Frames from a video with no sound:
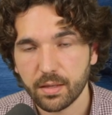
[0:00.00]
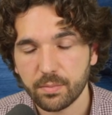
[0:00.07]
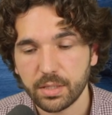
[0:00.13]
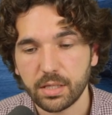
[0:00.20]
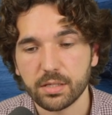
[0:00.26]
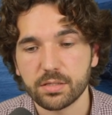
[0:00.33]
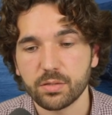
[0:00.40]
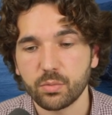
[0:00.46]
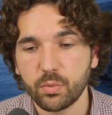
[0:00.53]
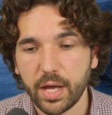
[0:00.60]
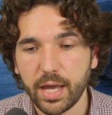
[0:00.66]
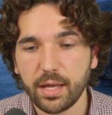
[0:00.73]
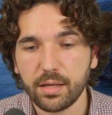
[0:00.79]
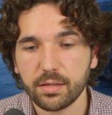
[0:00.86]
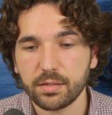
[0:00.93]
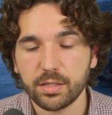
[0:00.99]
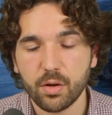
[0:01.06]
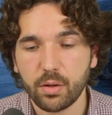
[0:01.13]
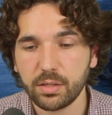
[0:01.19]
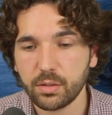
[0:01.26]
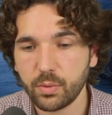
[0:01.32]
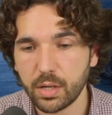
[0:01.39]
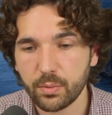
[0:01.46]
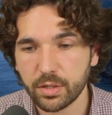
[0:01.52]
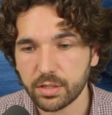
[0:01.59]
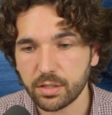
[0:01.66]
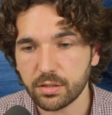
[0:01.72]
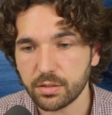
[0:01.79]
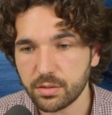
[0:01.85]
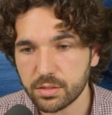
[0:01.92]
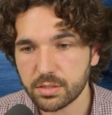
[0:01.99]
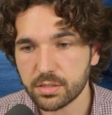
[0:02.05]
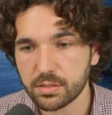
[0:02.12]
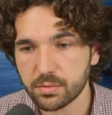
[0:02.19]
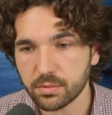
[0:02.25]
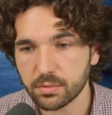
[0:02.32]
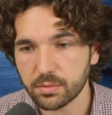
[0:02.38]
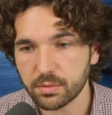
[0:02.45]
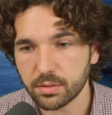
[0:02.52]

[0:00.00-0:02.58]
Because the only way we're going to lose this